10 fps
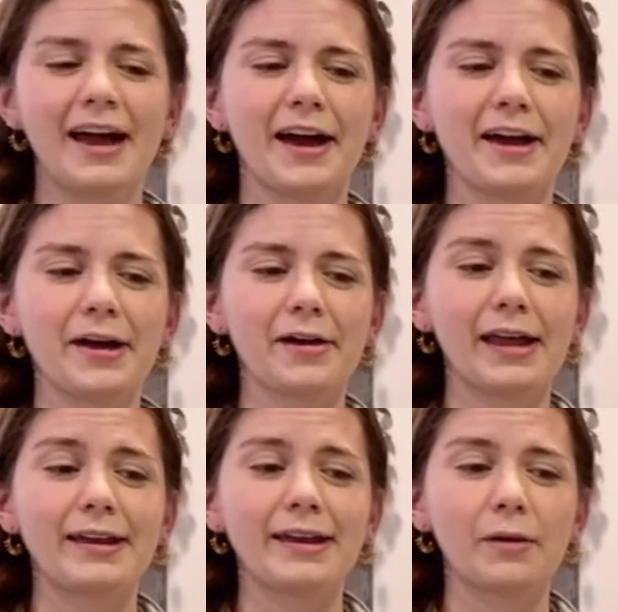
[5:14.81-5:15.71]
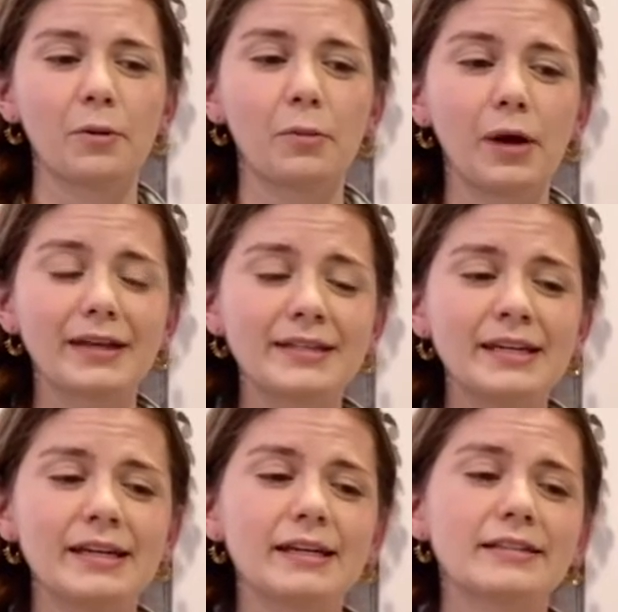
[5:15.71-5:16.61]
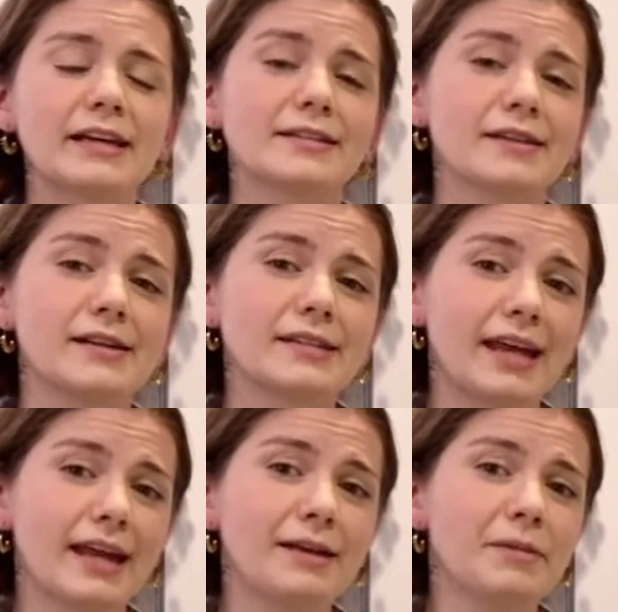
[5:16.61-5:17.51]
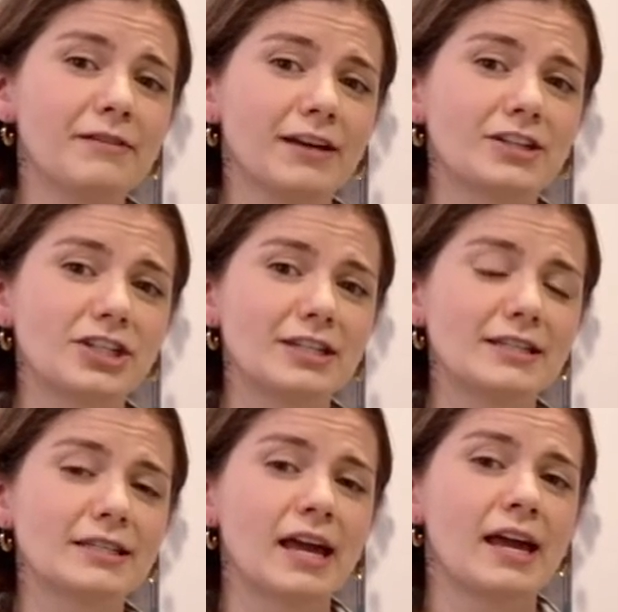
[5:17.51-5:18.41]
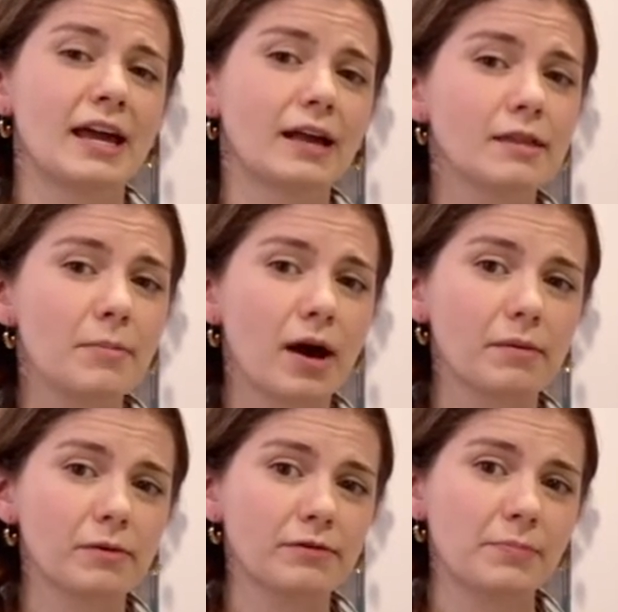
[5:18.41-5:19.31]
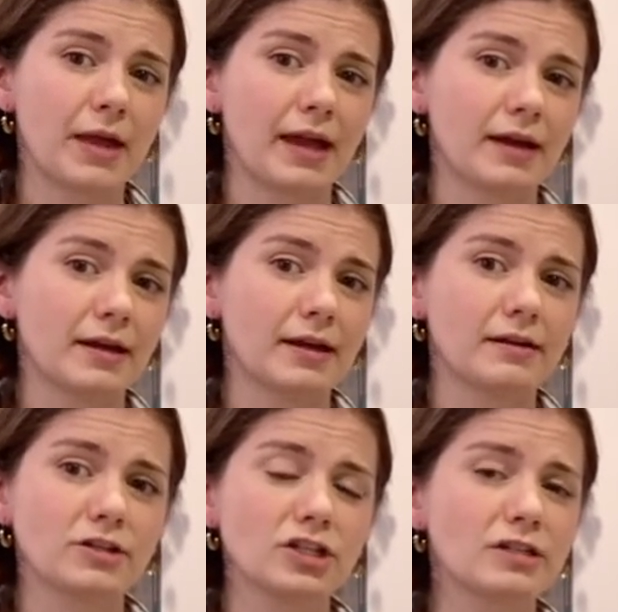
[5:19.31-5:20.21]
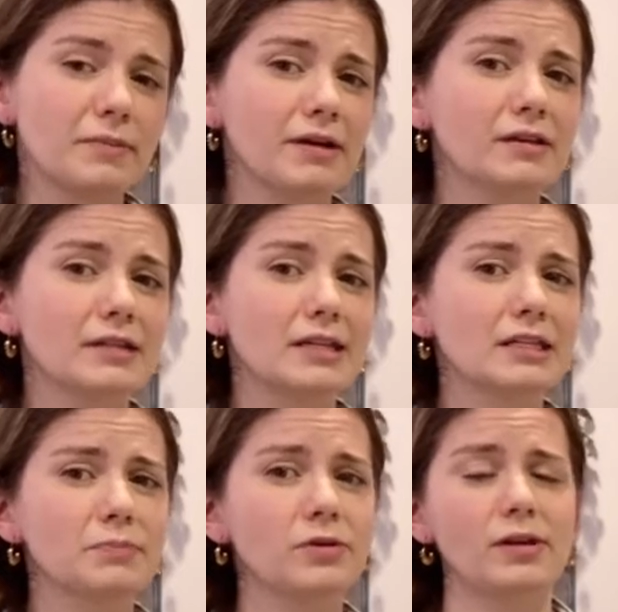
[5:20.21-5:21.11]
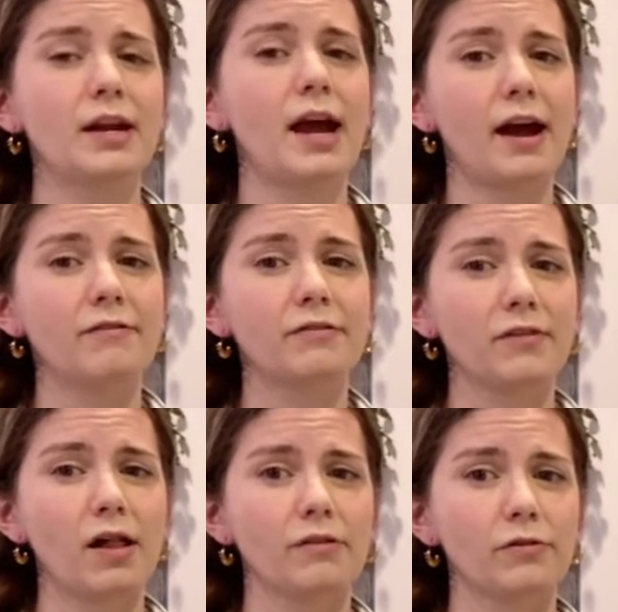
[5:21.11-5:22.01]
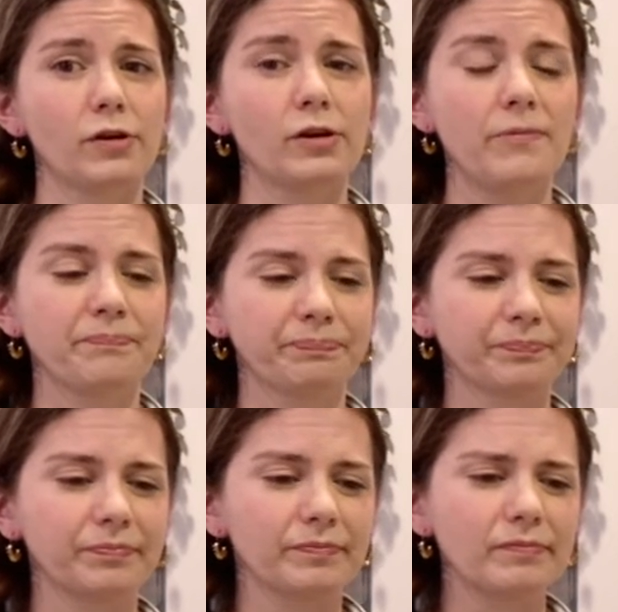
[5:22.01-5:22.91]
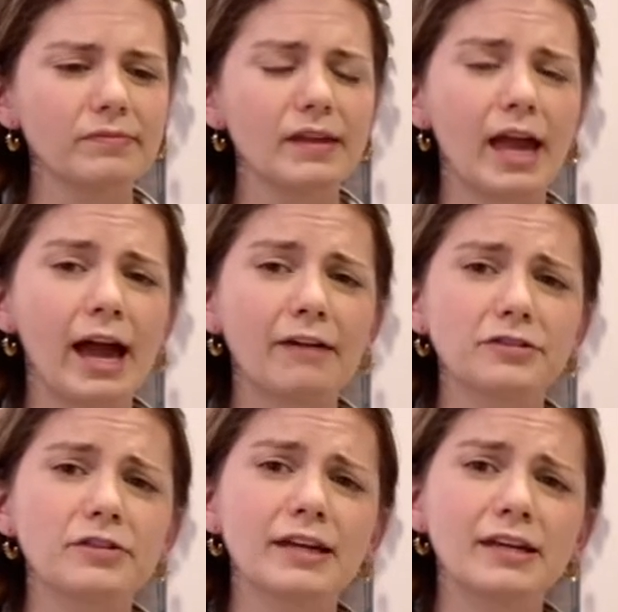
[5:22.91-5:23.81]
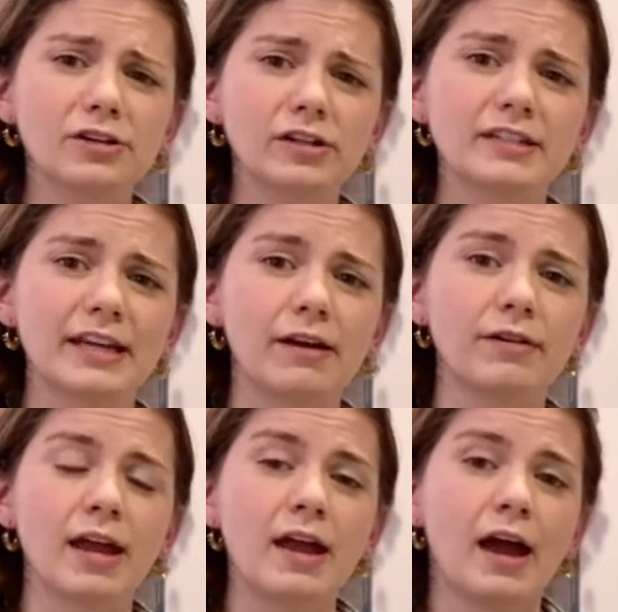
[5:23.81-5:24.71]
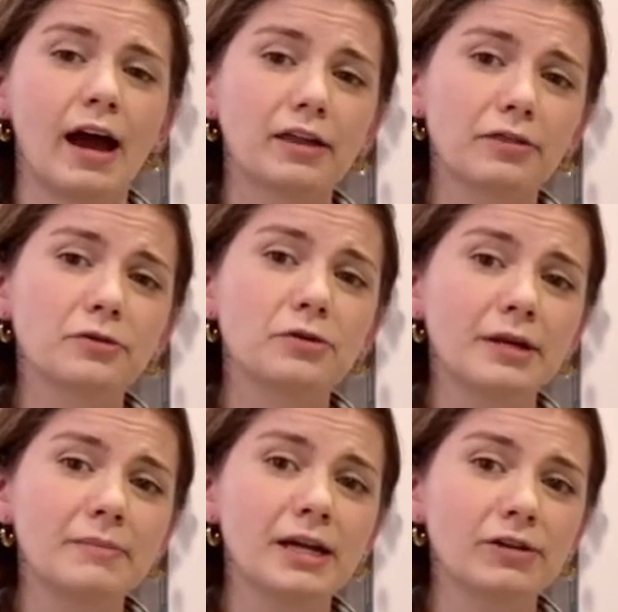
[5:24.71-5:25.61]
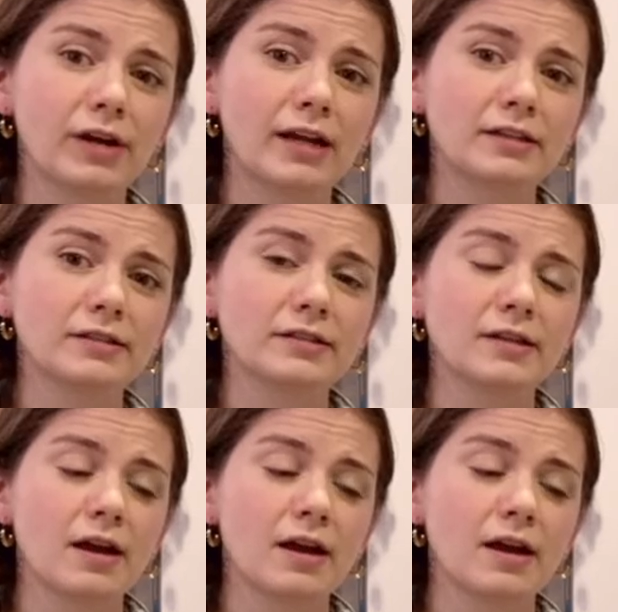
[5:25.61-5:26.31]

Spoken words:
And what I did is I sauteed my veggies in the bottom of the pan in just about 1.5 teaspoons of olive oil. After they cooked down, I threw in my grains,